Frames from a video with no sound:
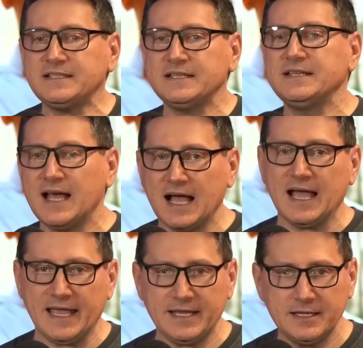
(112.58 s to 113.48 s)

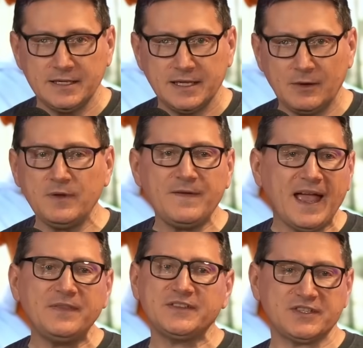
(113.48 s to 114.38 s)
deny, and we've
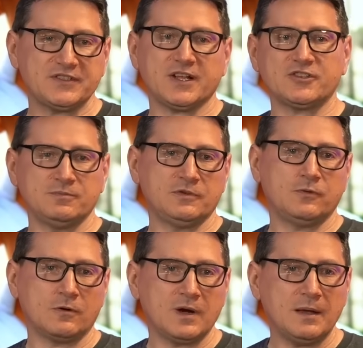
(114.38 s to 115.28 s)
had this discussion
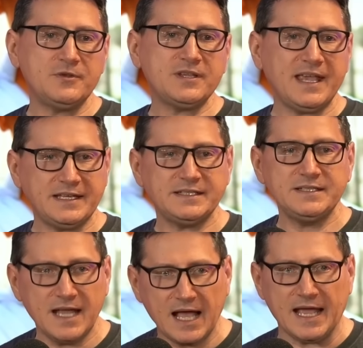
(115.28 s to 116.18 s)
before, Rob, you can't
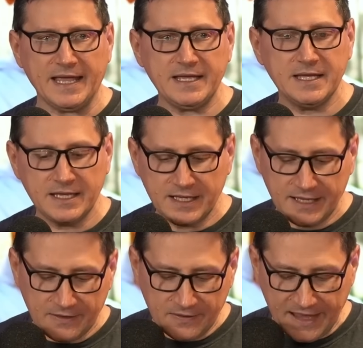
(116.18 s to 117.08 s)
deny
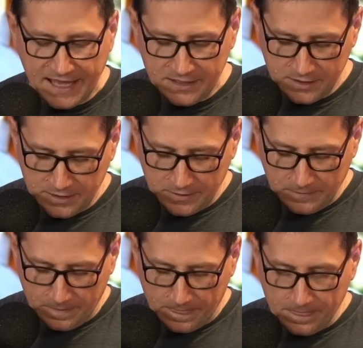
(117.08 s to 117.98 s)
that
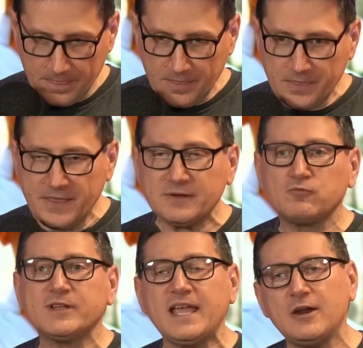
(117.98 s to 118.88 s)
the
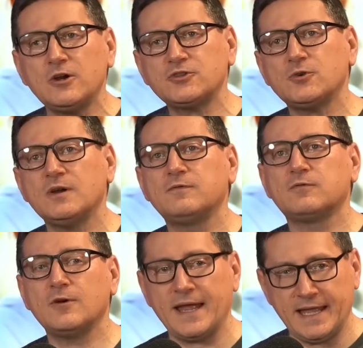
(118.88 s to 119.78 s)
character of
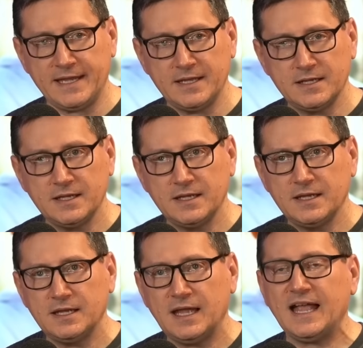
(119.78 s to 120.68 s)
Rey
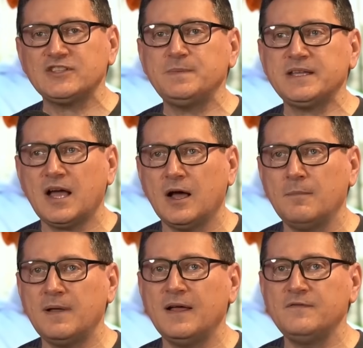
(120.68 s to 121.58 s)
has
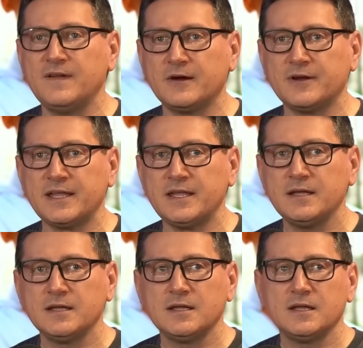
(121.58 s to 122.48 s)
become a very
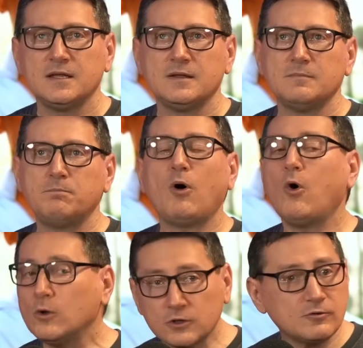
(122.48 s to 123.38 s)

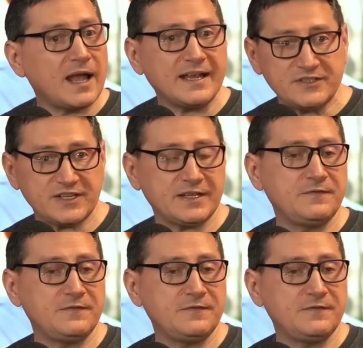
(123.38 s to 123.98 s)
polarizing